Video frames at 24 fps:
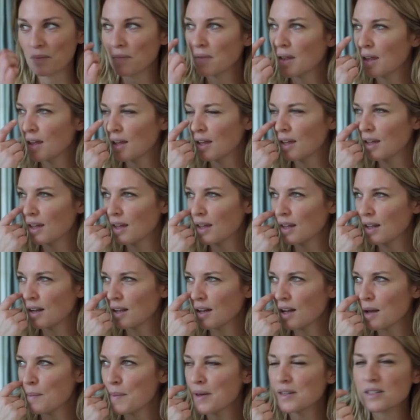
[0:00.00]
And I
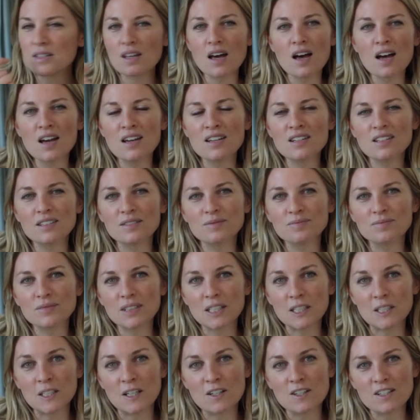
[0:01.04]
come outside,
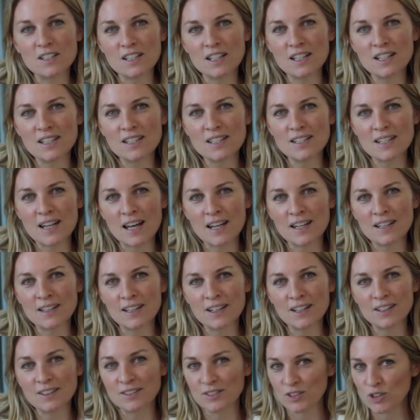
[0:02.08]
and there's Dylan standing
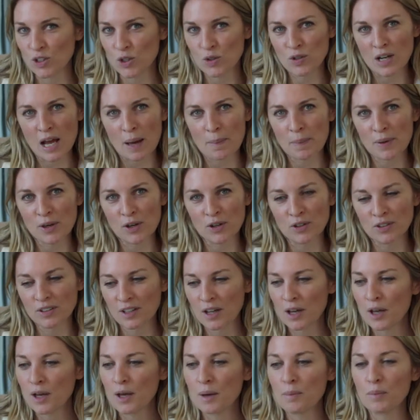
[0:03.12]
there, no nappy on,
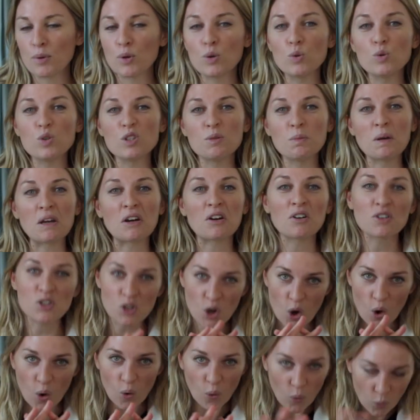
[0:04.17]
poo smeared
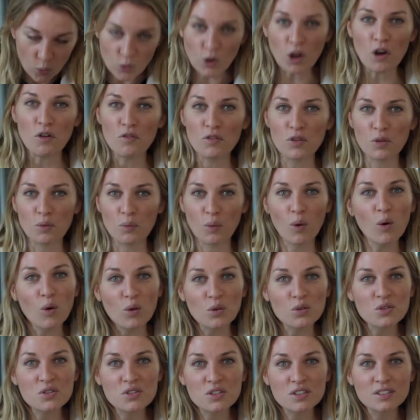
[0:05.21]
all over the
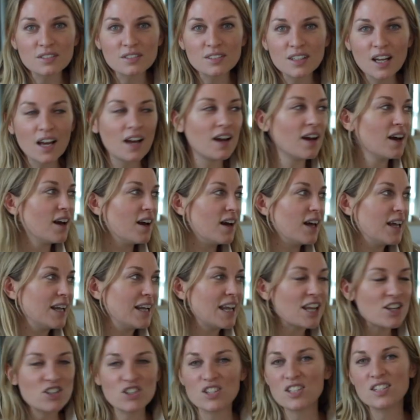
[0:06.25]
walls.
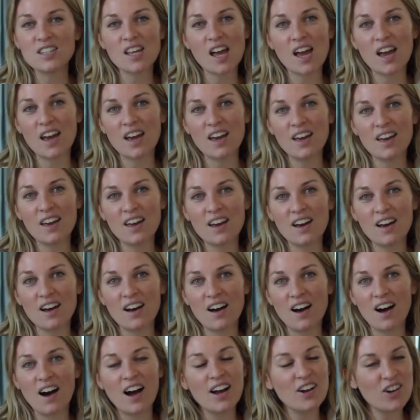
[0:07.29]
Let's just say
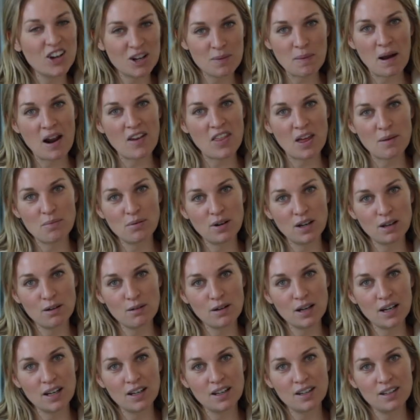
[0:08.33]
I got him out of there pretty
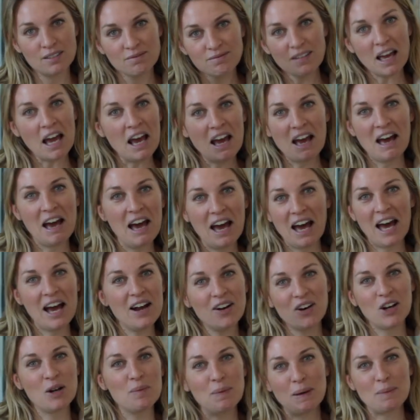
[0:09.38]
quick. I
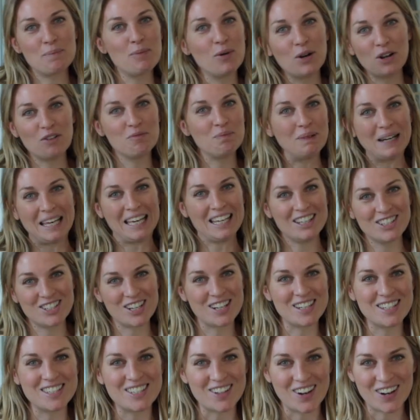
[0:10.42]
got a big bottle of bleach
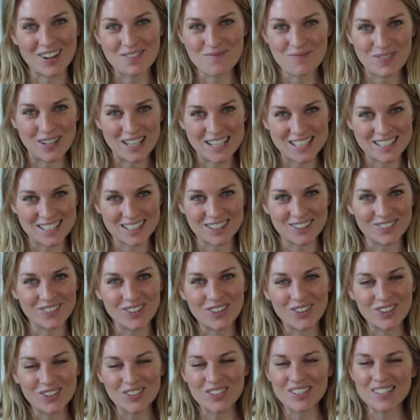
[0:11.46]
and started bleaching the
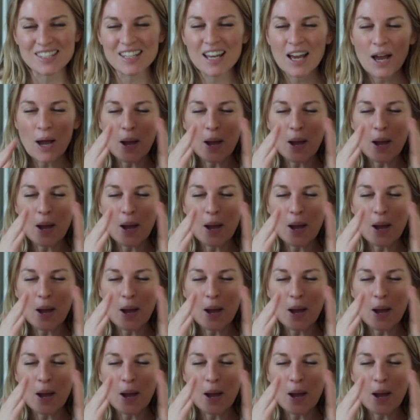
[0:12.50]
walls.